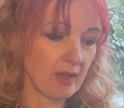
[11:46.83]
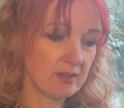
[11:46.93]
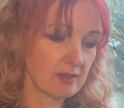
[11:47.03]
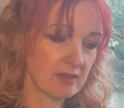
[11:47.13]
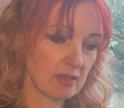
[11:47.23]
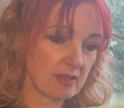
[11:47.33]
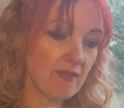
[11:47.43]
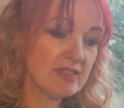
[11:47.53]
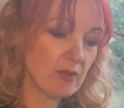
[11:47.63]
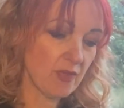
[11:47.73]
So there
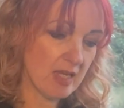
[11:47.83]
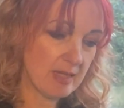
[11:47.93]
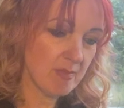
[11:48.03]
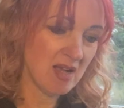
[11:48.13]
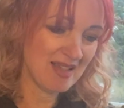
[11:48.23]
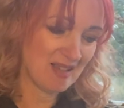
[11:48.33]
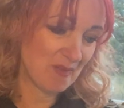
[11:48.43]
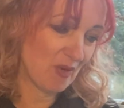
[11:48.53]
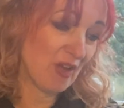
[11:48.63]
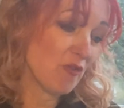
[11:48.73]
is a theme,
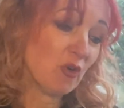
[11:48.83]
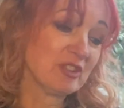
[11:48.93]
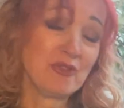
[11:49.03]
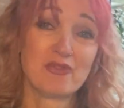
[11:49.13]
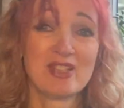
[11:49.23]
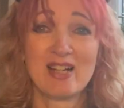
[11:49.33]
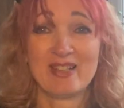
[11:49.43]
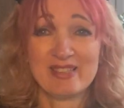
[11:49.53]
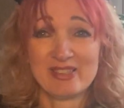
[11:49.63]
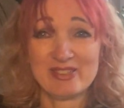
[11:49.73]
but they're all different
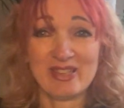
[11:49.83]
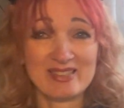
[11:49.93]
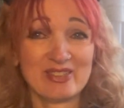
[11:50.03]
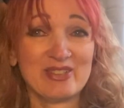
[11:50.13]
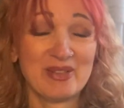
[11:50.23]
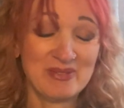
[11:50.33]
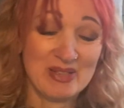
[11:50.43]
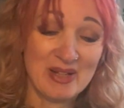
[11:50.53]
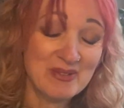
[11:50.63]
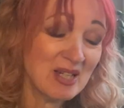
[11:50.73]
colours. I don't
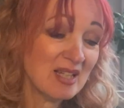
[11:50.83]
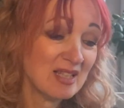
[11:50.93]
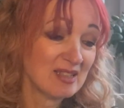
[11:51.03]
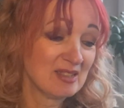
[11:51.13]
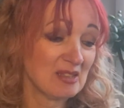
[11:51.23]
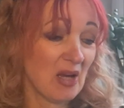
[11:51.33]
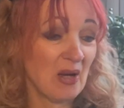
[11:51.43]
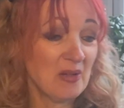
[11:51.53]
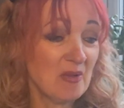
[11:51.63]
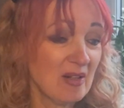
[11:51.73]
know.
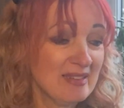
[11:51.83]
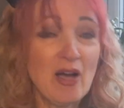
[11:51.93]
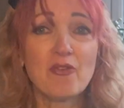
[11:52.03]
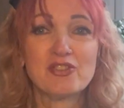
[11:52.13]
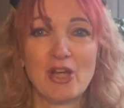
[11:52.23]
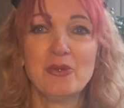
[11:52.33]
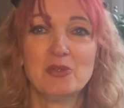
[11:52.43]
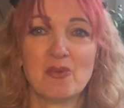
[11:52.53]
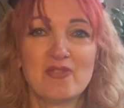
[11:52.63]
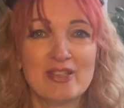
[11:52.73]
So now I've shown you,
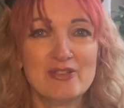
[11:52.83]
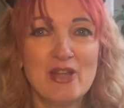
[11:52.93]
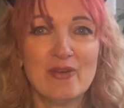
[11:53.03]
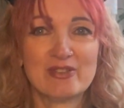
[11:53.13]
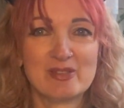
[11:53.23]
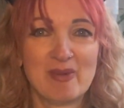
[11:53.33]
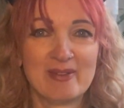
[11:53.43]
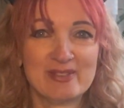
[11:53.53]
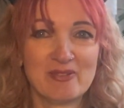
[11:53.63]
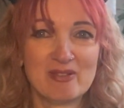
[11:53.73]
I'm feeling nervous about
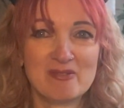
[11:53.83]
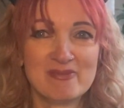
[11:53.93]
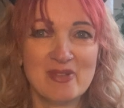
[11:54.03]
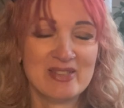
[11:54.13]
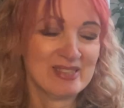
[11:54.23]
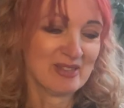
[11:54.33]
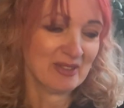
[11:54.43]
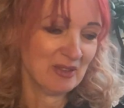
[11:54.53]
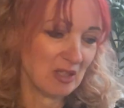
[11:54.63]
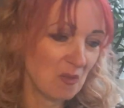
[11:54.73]
it. I thought, oh, what is it going to
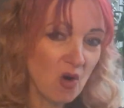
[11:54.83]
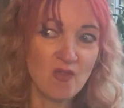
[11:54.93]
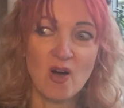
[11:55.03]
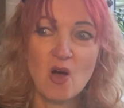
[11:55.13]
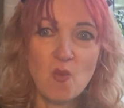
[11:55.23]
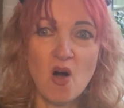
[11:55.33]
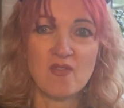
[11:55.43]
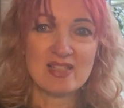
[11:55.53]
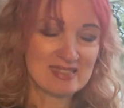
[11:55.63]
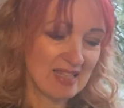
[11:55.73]
look like? What have
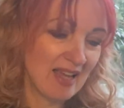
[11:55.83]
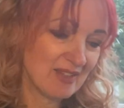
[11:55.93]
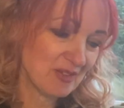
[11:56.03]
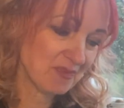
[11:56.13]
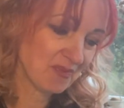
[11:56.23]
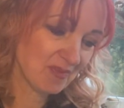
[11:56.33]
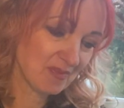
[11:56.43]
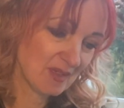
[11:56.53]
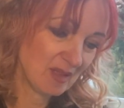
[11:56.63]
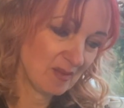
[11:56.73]
I said?
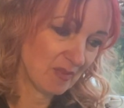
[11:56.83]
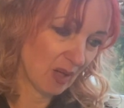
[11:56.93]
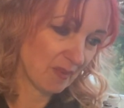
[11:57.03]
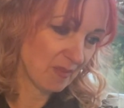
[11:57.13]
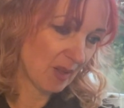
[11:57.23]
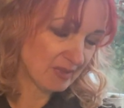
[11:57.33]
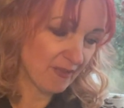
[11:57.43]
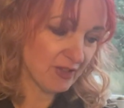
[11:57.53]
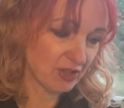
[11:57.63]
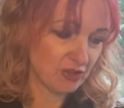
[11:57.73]
But I'm
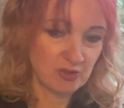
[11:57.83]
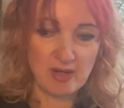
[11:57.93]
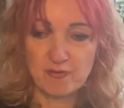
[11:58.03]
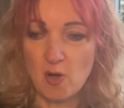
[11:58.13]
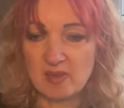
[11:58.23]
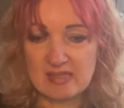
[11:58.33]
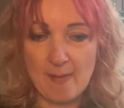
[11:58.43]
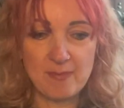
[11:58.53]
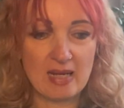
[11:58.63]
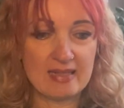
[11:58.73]
definitely going to do it. I've got my
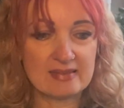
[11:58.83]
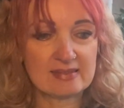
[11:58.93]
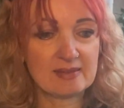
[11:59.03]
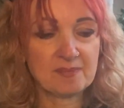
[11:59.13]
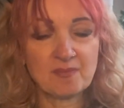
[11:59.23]
templates.